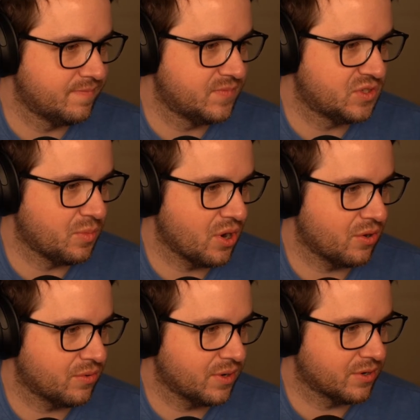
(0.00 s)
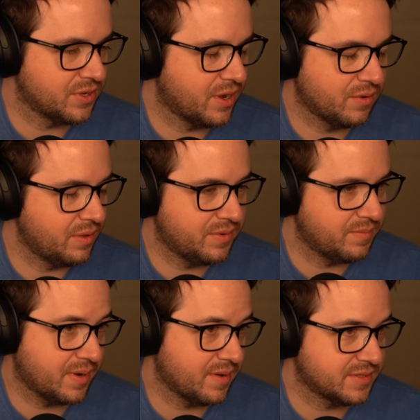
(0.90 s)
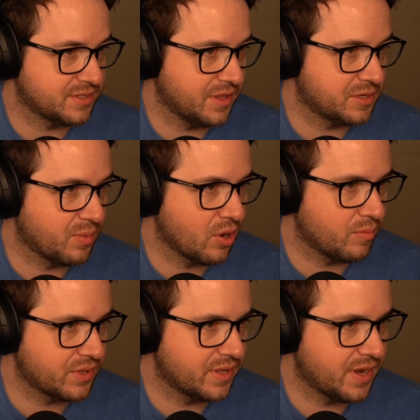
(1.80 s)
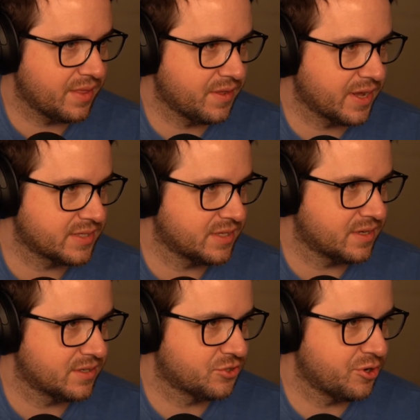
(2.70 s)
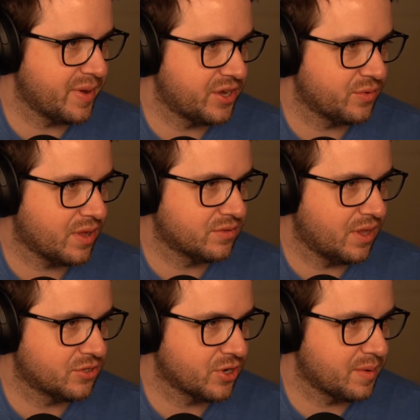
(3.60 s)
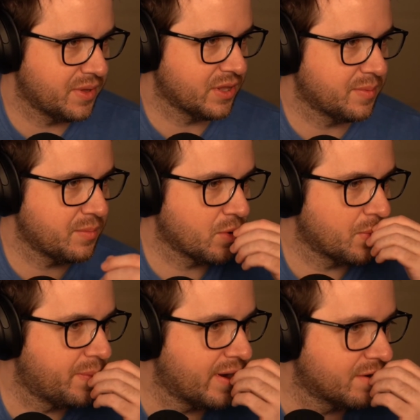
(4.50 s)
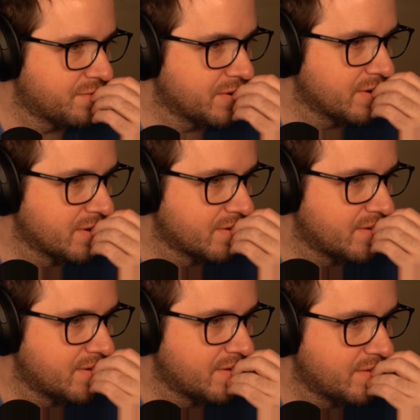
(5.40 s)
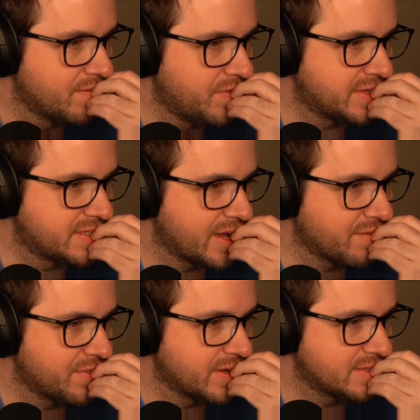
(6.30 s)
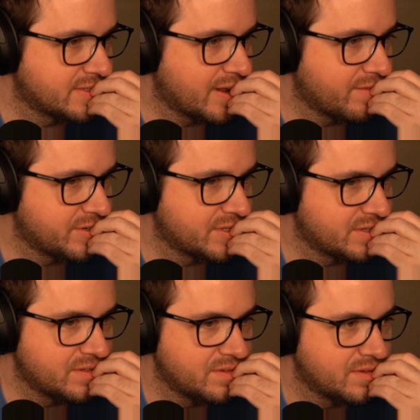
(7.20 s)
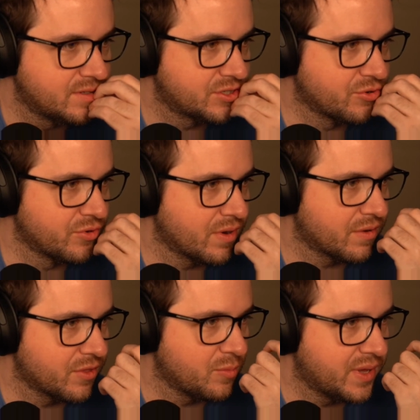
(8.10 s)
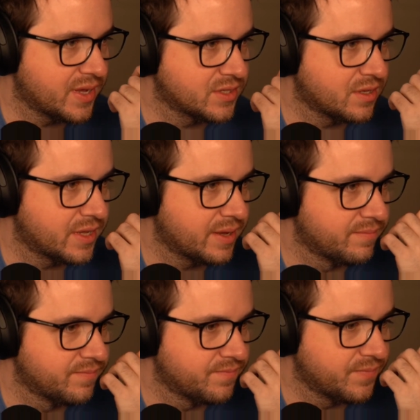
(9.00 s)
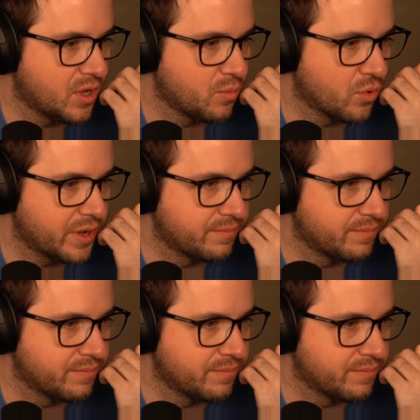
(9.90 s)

tomorrow, or even not necessarily tomorrow, but the next stream I do, I'll try to be a little bit more prepared for this side of things instead of just screwing around with OBS all day, all morning.